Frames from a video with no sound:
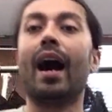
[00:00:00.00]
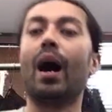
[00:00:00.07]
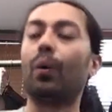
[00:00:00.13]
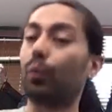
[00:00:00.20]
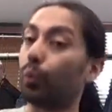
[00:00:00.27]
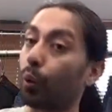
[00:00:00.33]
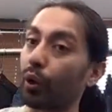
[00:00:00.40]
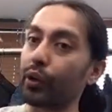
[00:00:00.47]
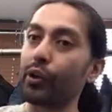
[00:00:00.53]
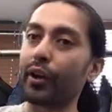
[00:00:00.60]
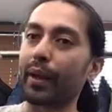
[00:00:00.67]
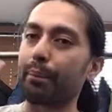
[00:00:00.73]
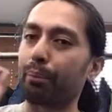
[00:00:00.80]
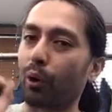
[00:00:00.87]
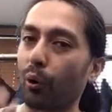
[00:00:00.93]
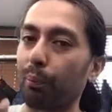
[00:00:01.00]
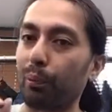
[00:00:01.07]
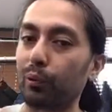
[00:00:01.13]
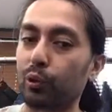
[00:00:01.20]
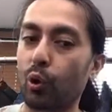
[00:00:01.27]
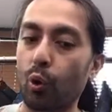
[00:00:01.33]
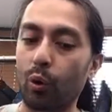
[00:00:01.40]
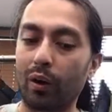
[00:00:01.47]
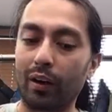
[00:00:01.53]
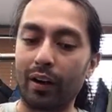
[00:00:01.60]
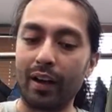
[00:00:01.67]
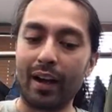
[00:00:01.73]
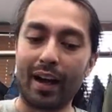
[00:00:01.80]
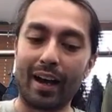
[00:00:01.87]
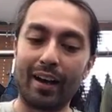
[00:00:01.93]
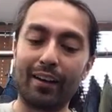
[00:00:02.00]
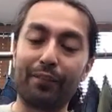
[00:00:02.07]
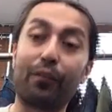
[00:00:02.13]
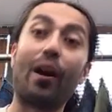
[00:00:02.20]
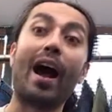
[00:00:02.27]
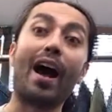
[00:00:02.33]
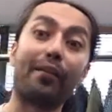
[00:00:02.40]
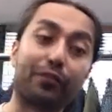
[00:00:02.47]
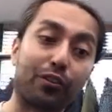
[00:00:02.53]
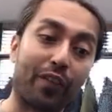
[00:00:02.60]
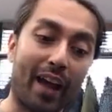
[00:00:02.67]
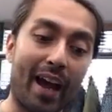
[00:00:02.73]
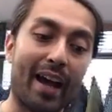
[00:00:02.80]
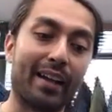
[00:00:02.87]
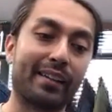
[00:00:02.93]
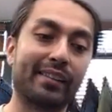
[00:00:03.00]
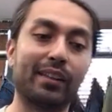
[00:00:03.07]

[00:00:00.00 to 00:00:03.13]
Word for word: Uh, we're working on a purple core uh, for after that.